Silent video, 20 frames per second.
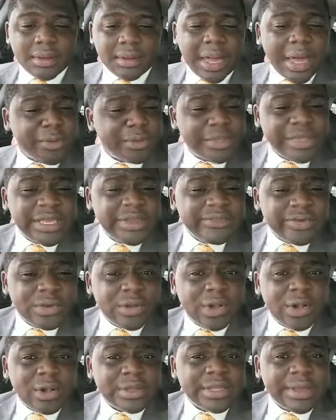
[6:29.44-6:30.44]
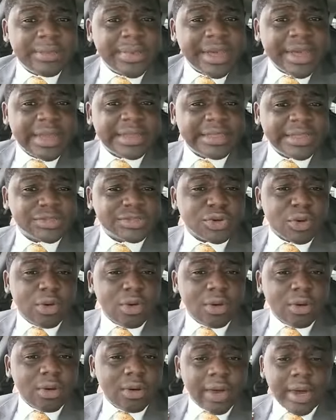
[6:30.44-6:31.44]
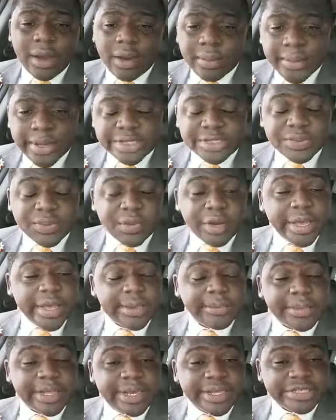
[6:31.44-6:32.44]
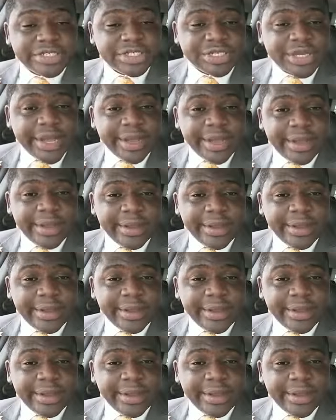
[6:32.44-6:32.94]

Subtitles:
I wouldn't even call them a cadet corps. How much more a militia?